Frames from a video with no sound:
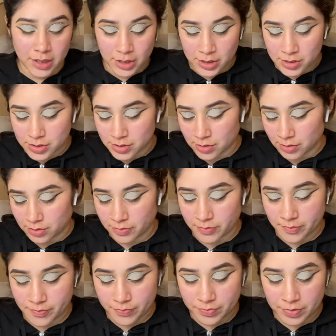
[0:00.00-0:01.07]
So
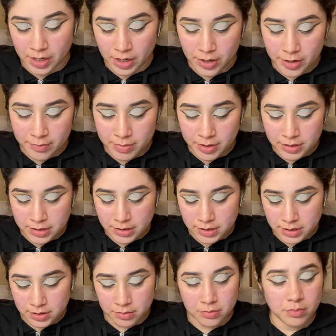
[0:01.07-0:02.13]
I heard about
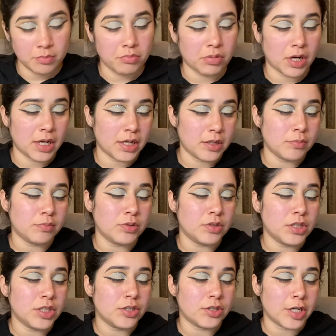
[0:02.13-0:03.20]
this brand,
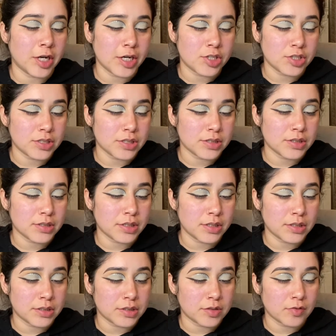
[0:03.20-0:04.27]
Beauty Creation, and
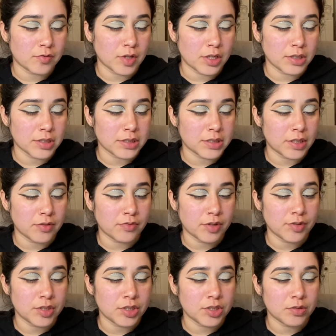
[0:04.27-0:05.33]
it's the Flawless Day
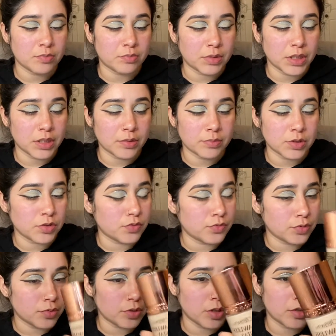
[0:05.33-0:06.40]
Foundation, medium to
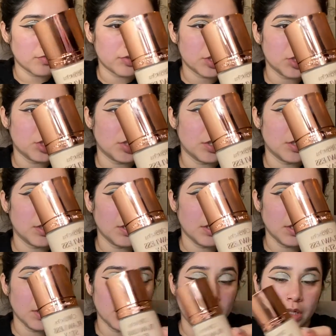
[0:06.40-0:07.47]
full coverage.
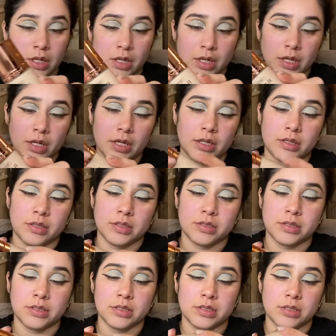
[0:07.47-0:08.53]
And this
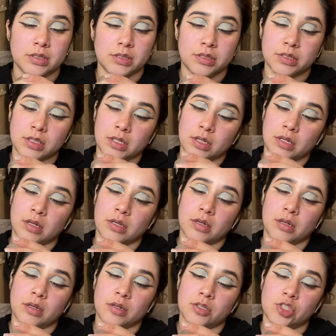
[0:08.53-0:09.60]
is
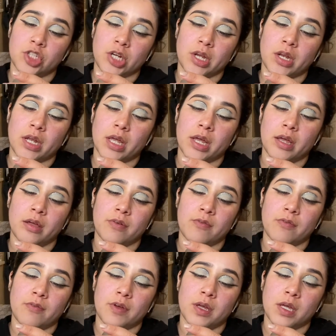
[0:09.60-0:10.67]
the shade
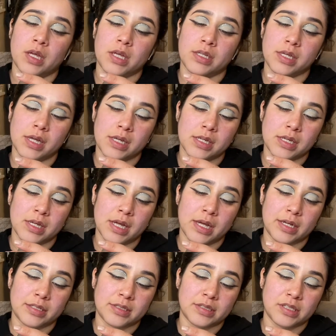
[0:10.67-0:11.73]

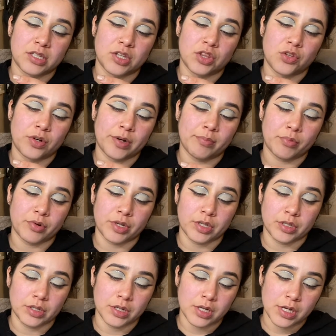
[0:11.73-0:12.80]
FS
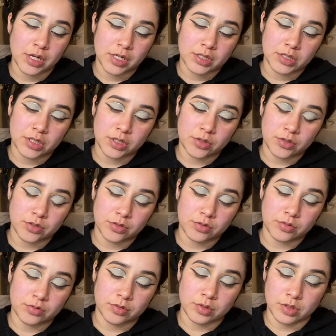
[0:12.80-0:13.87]

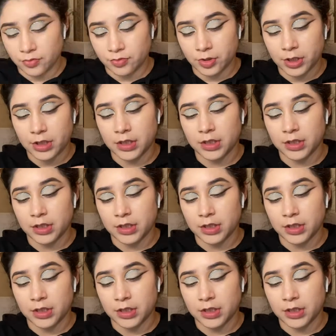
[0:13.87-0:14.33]
3.01,